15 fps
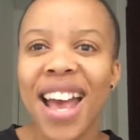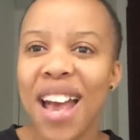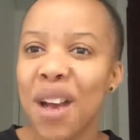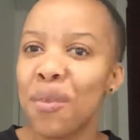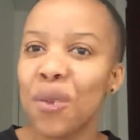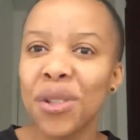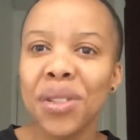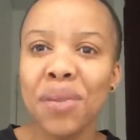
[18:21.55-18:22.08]

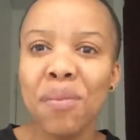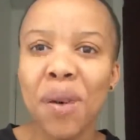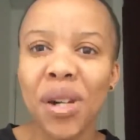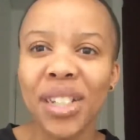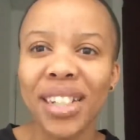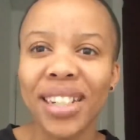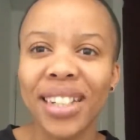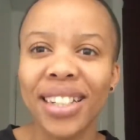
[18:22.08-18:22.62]
and most
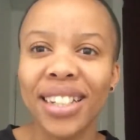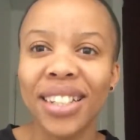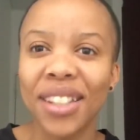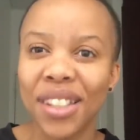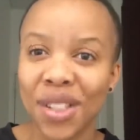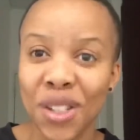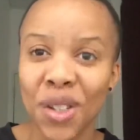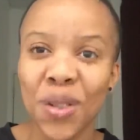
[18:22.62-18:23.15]
importantly,
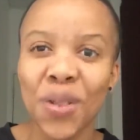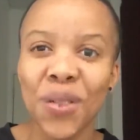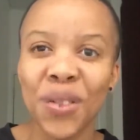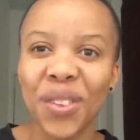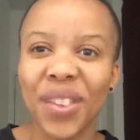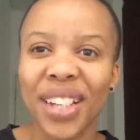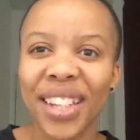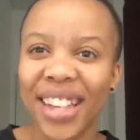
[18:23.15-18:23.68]
you
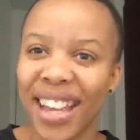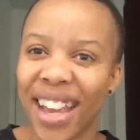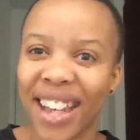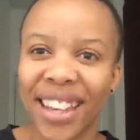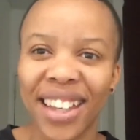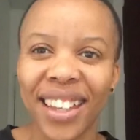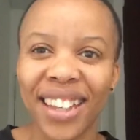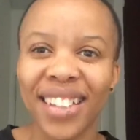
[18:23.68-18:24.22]
can
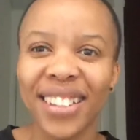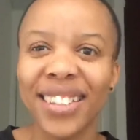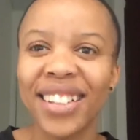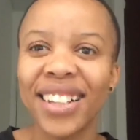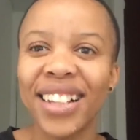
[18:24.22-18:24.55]
heal.